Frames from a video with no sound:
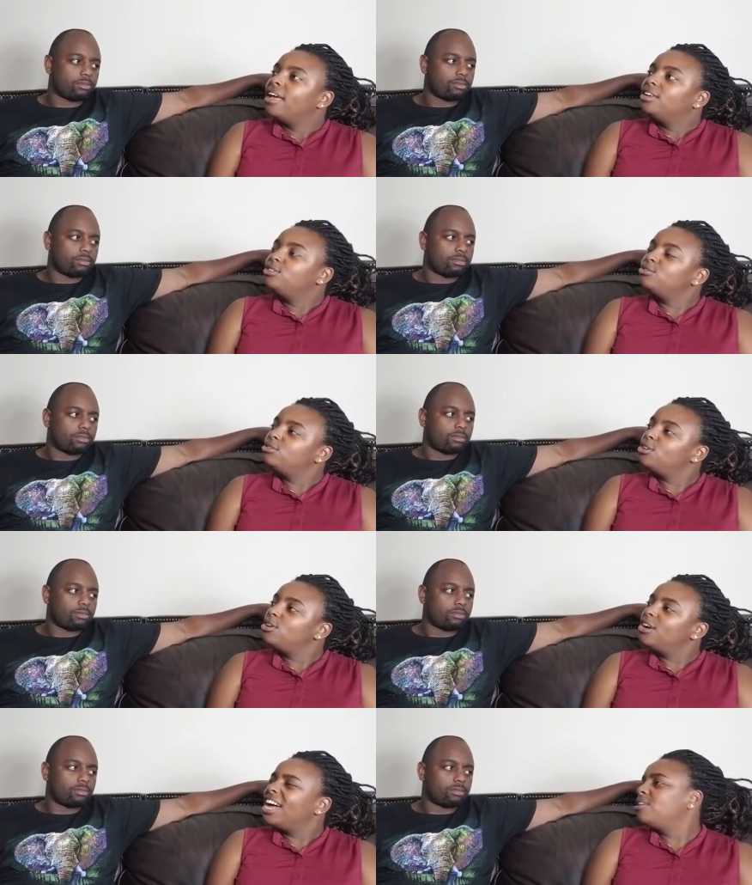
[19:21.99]
Speaker 1: you
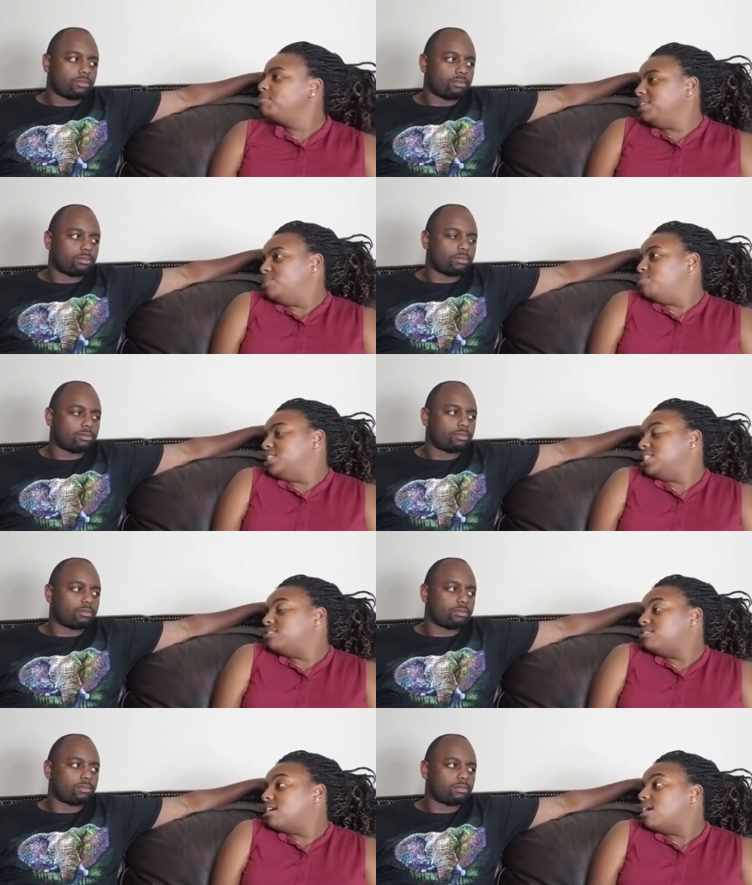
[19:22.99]
know i don't mean to bring this
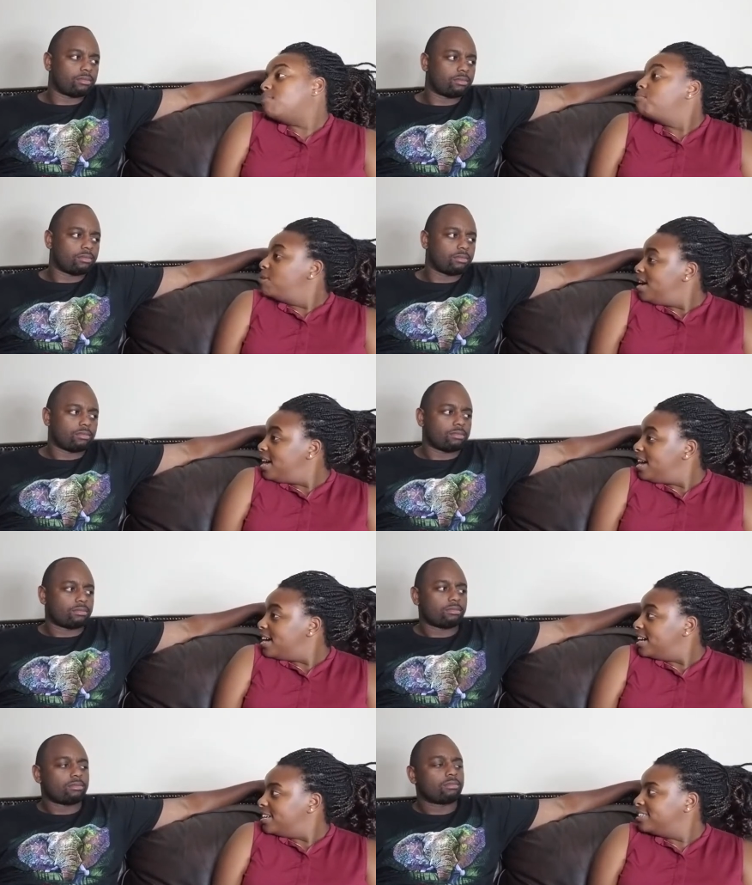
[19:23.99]
up
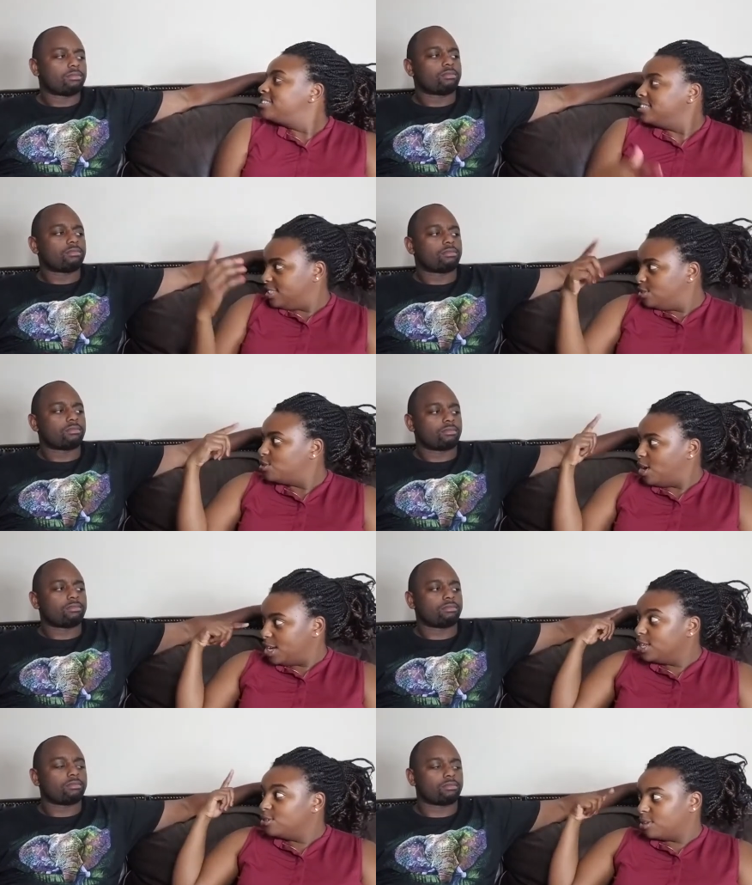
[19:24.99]
but you know he
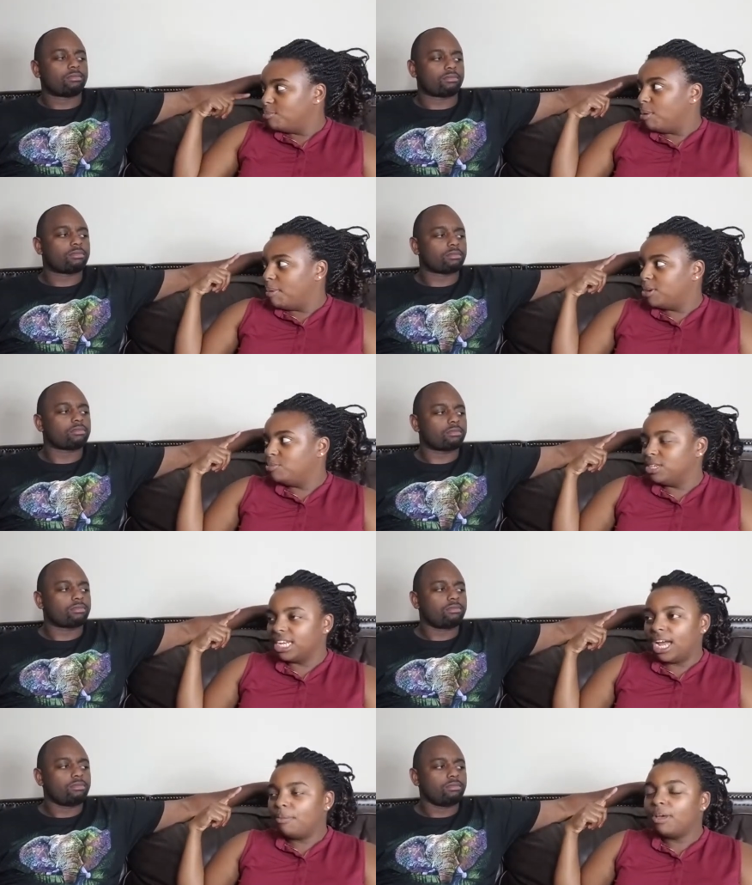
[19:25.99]
knows i'm about to bring it
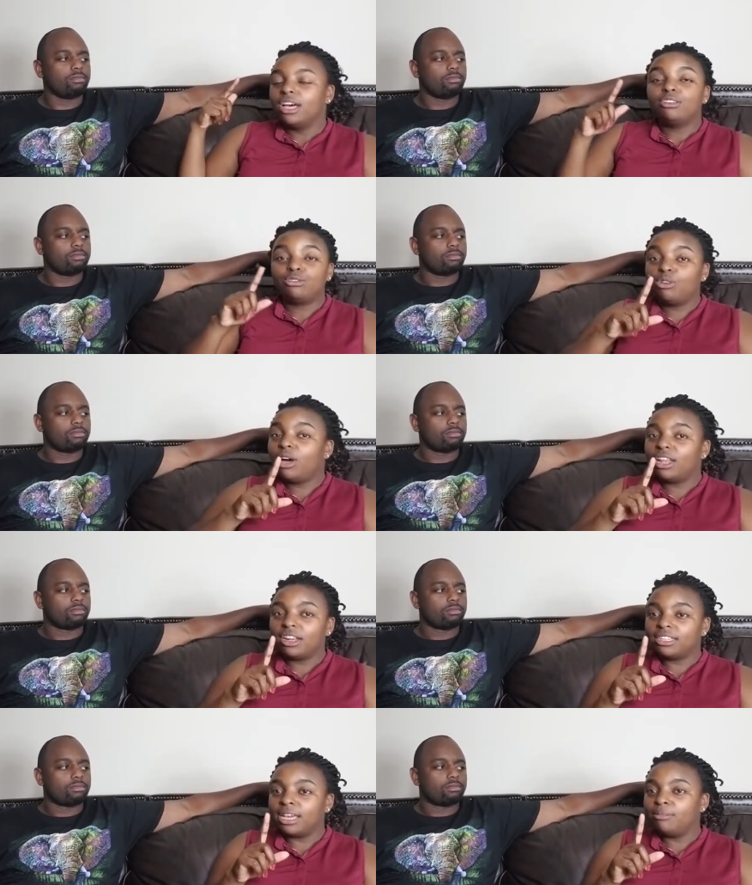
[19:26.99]
up so a lot of
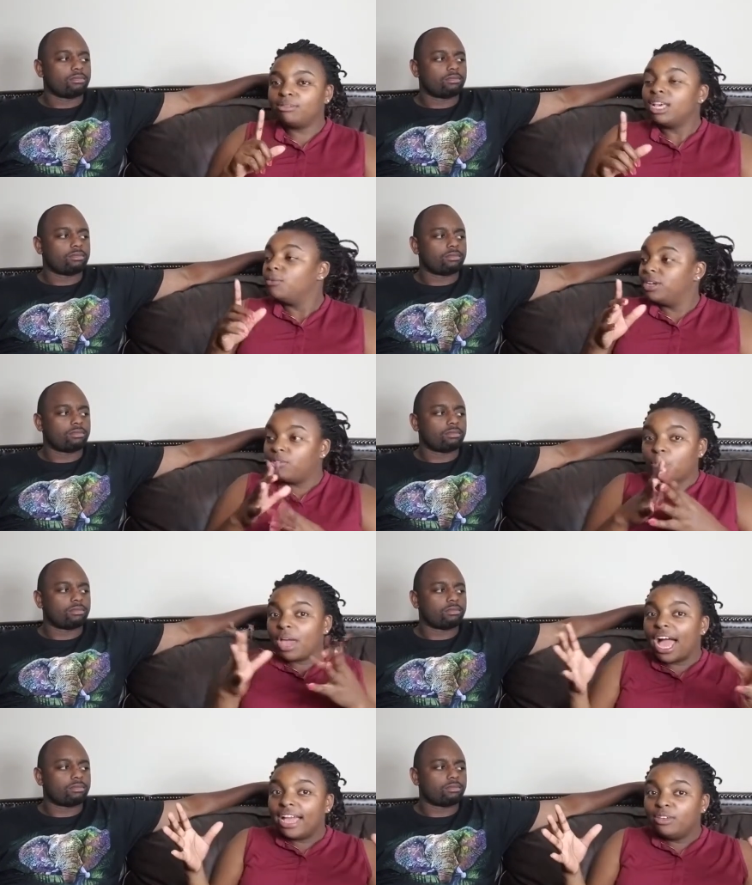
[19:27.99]
times whenever we're
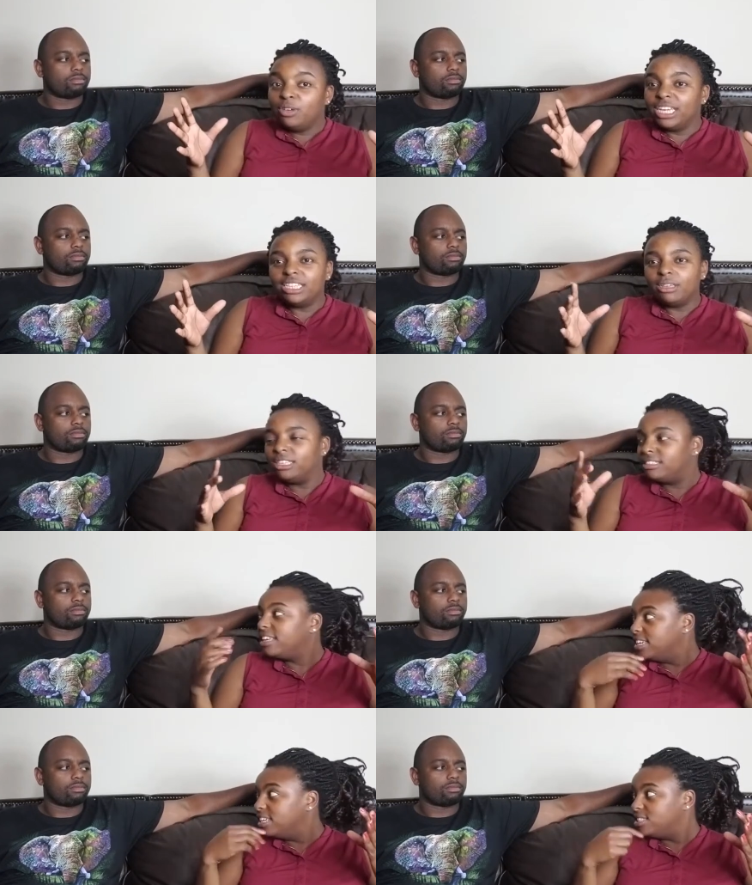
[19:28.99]
arguing and he said
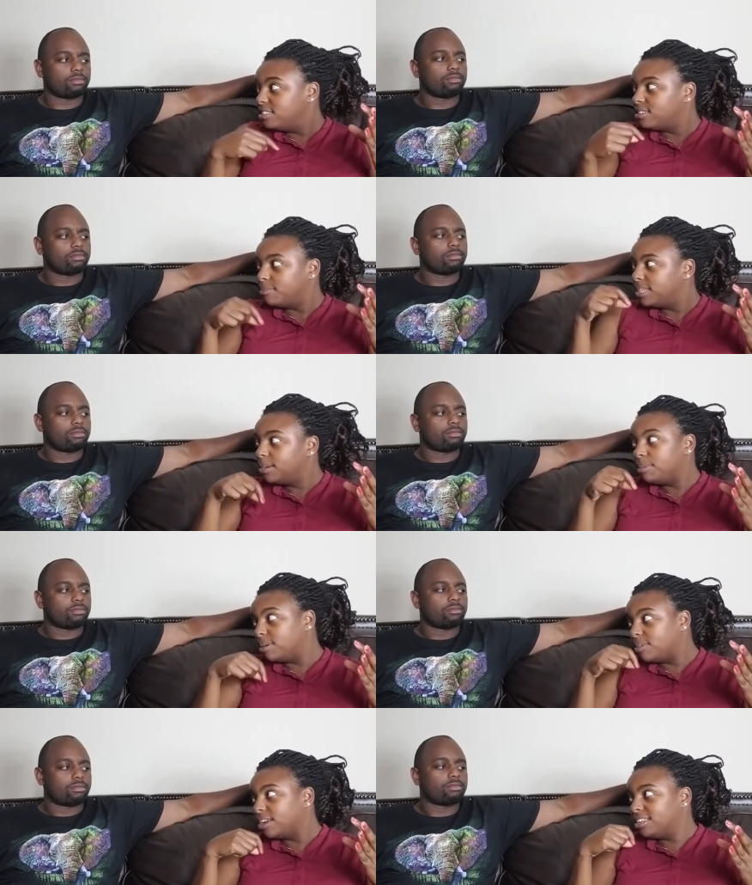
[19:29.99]
he says i'm done but i'm
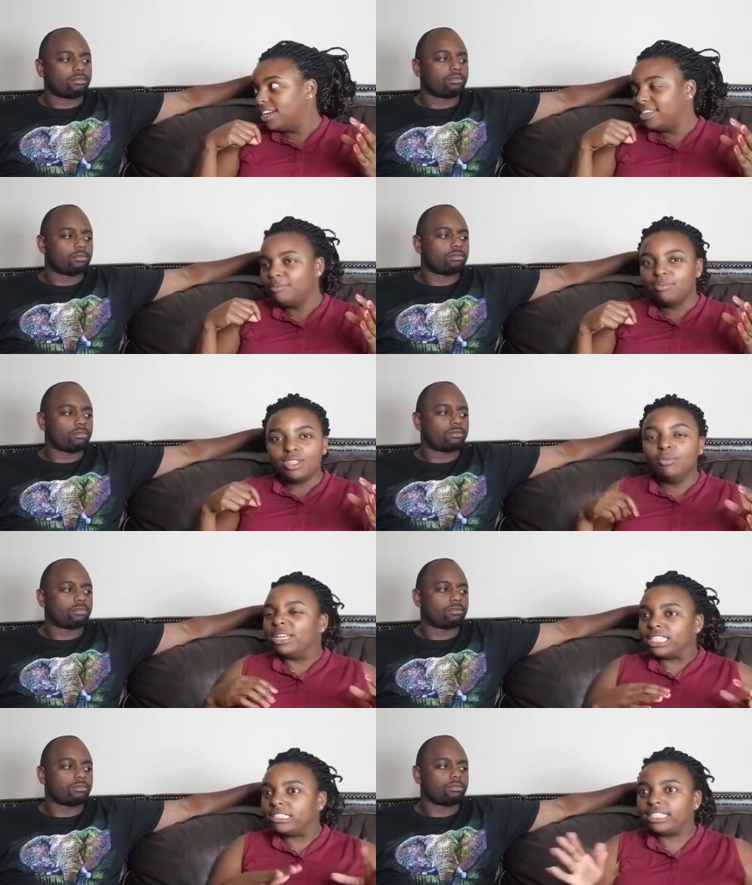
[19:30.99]
not done he'll be like
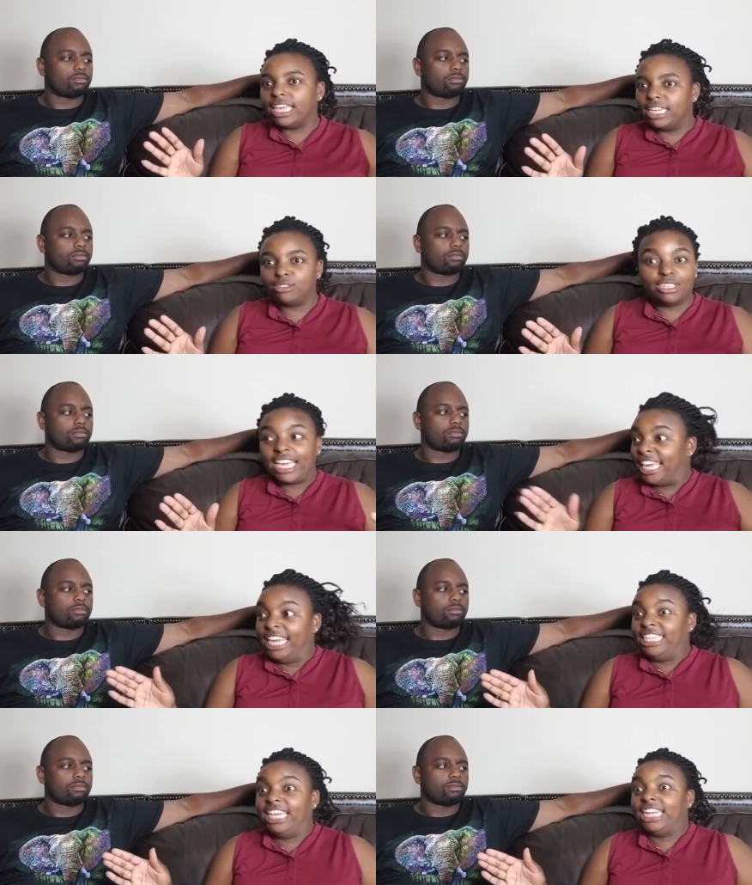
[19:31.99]
just say it because i can't
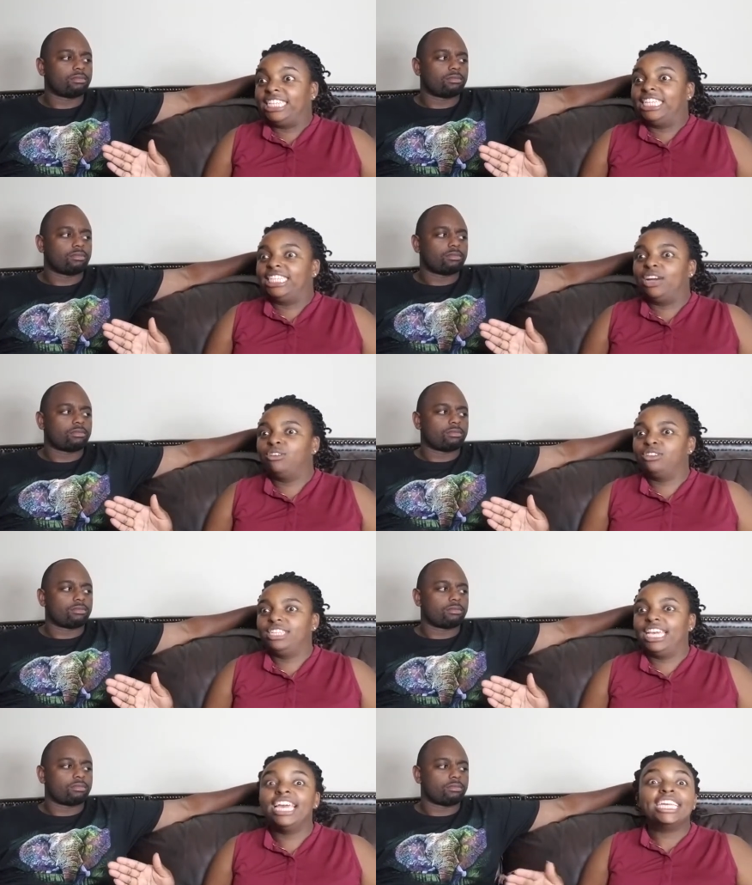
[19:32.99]
hear it later on
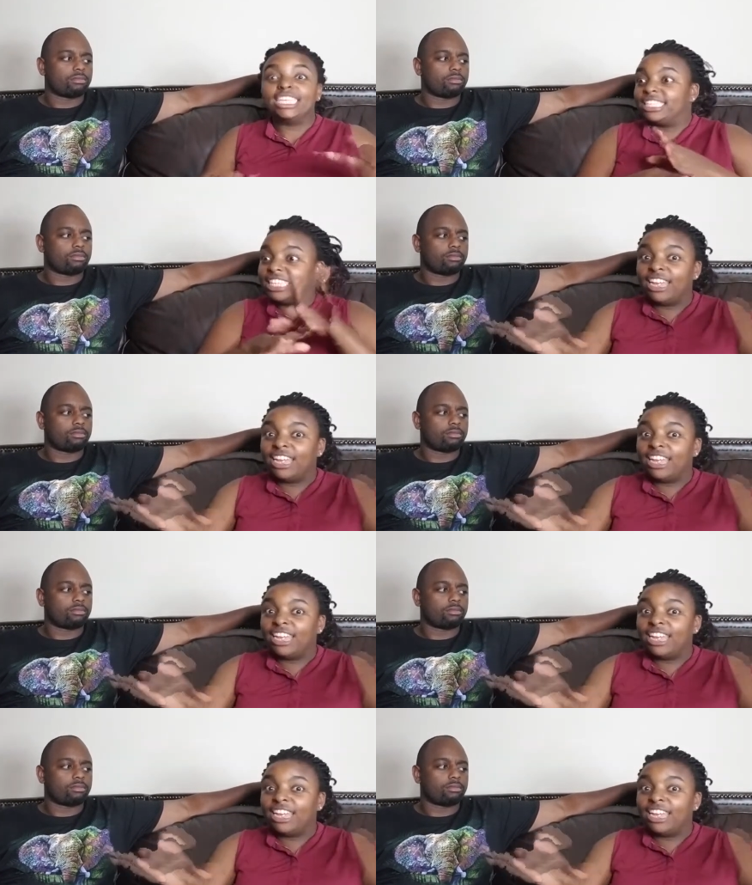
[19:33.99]
today just get